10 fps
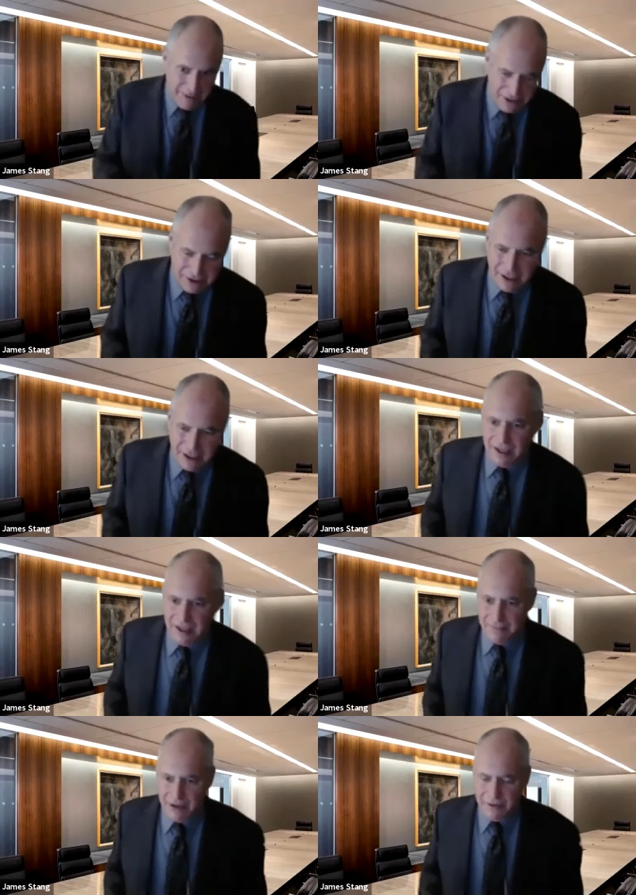the pages,
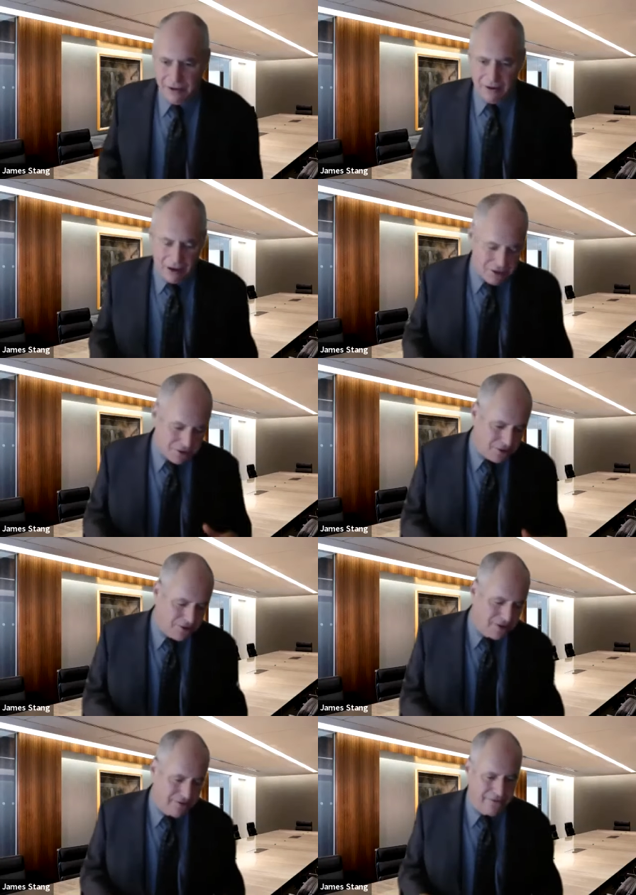but there are all
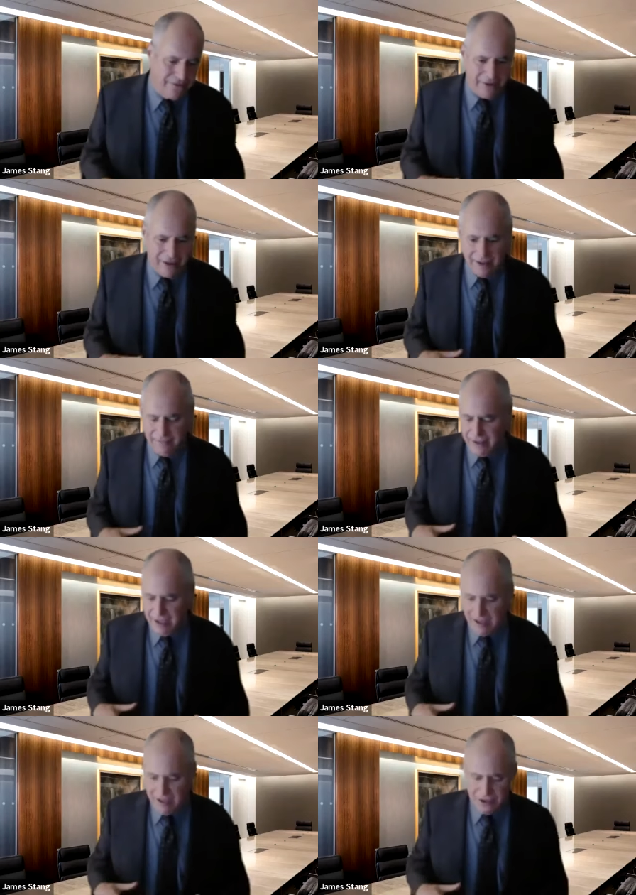sorts of
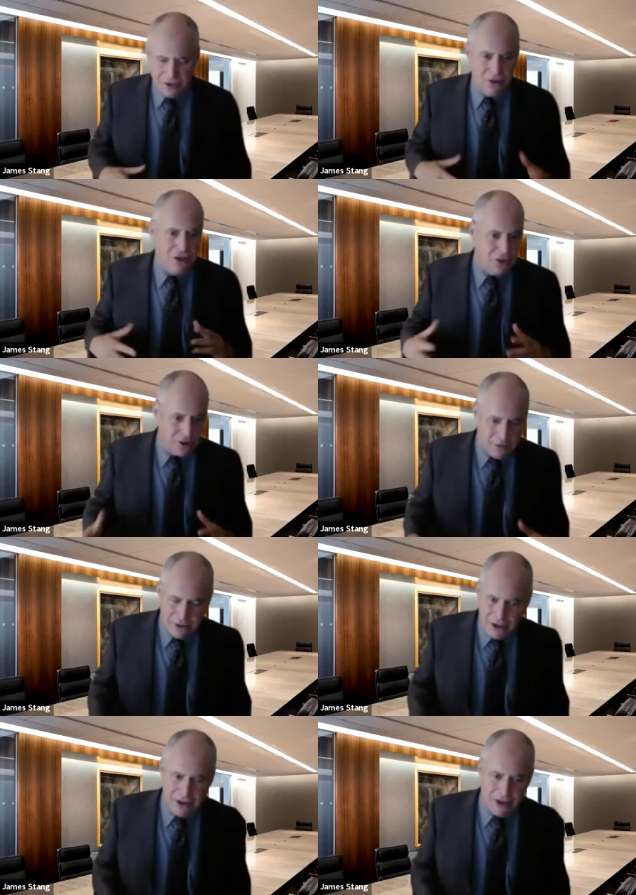search
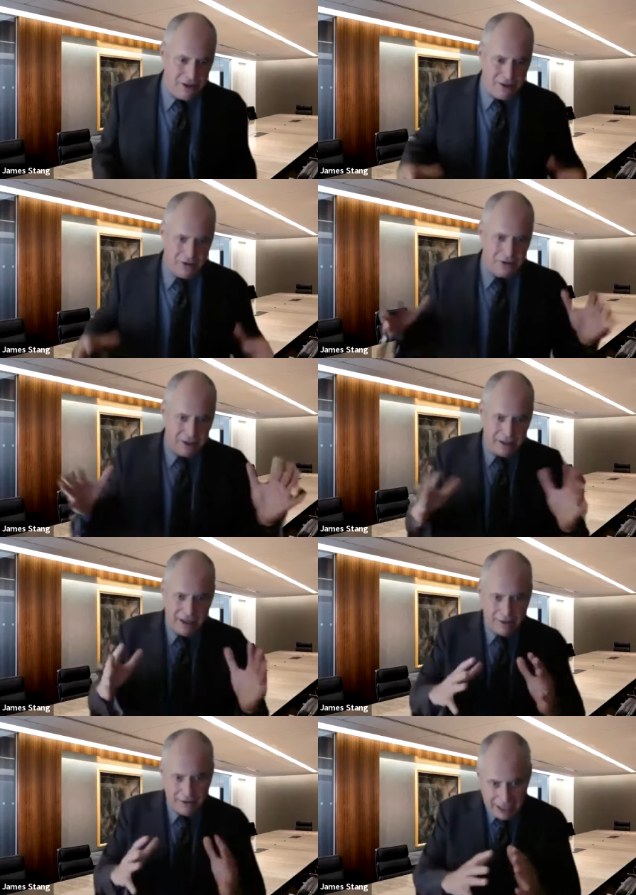terms you can use to
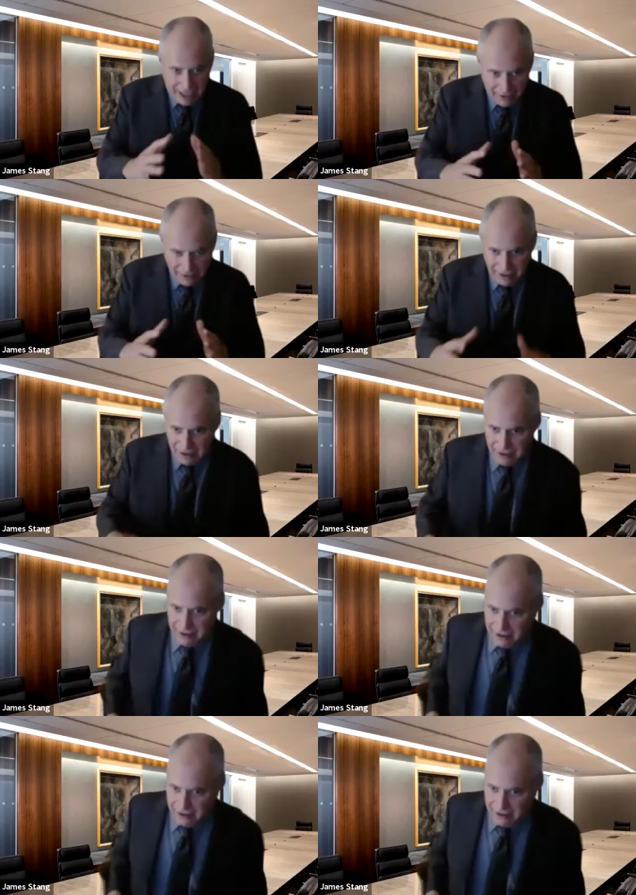narrow down